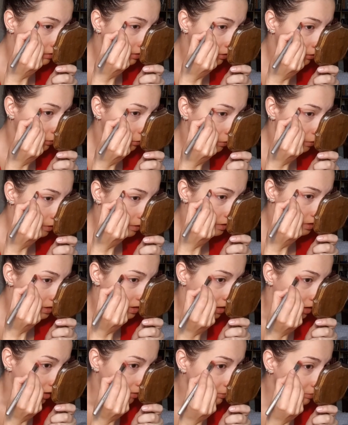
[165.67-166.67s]
so
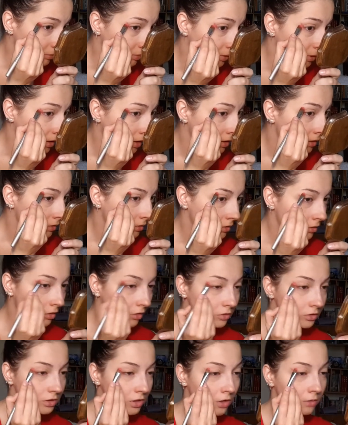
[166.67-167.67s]
quite up,
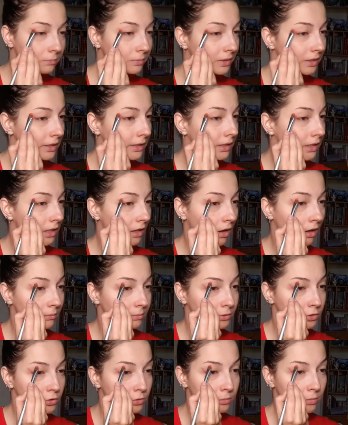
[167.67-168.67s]
not completely
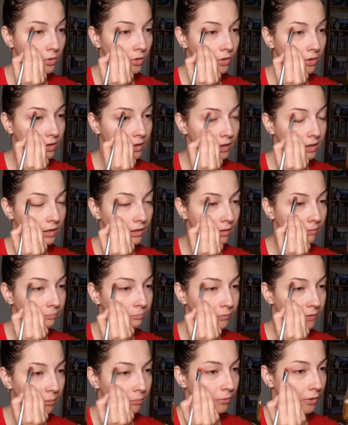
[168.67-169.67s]
up to my
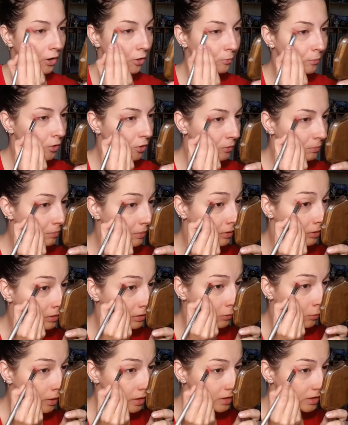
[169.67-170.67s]
um, brow bone
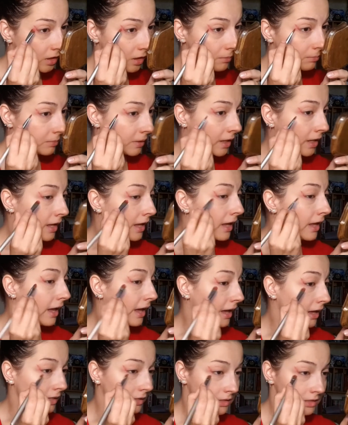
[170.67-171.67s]
but quite up
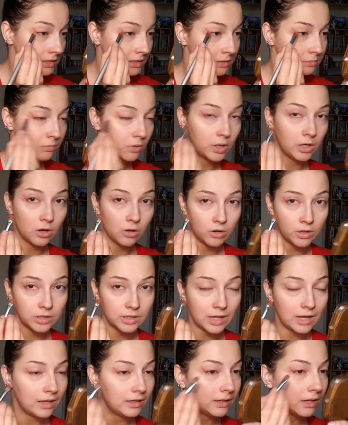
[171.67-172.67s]
and this is my
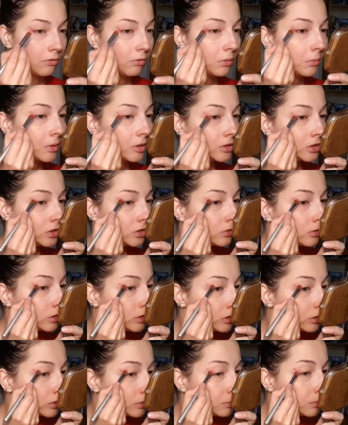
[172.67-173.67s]
line and now I'm going to
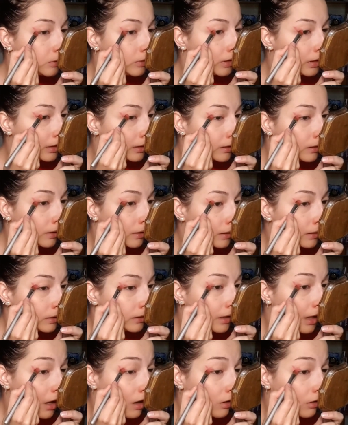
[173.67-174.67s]
start just pulling
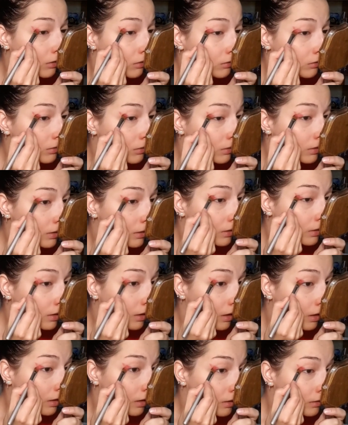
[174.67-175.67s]
down
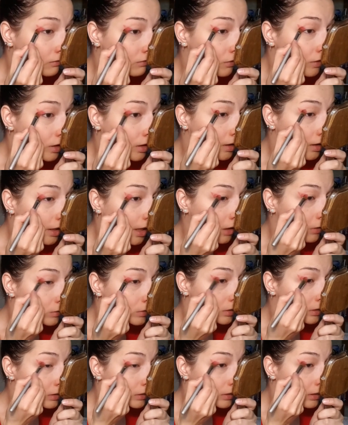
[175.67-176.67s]
and filling
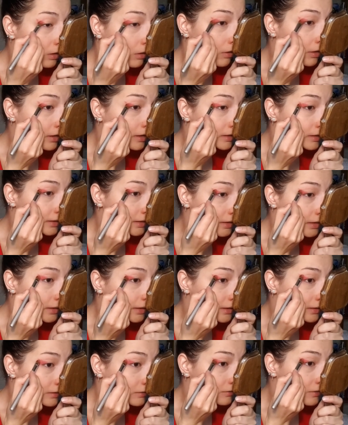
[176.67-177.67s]
out this line and see
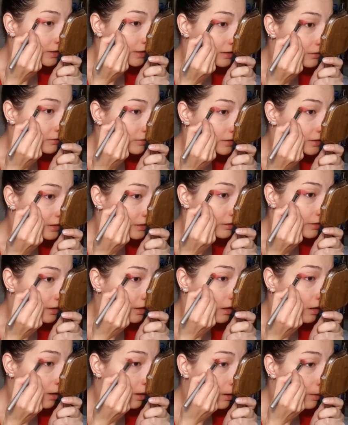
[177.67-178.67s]
it's a really nice
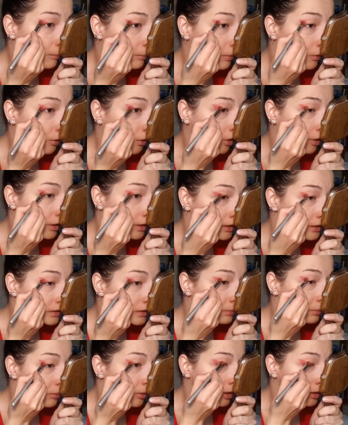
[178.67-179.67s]
like bright,
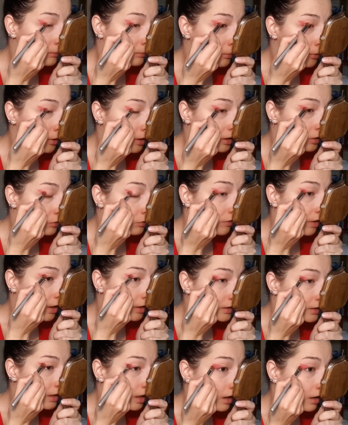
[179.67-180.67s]
bright, bright
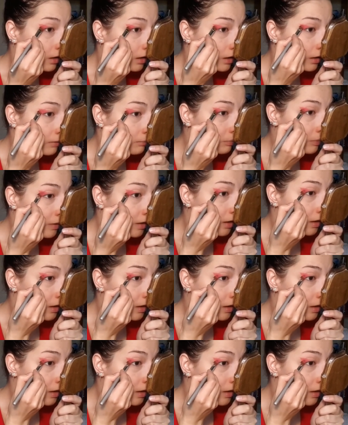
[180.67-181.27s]
red colour.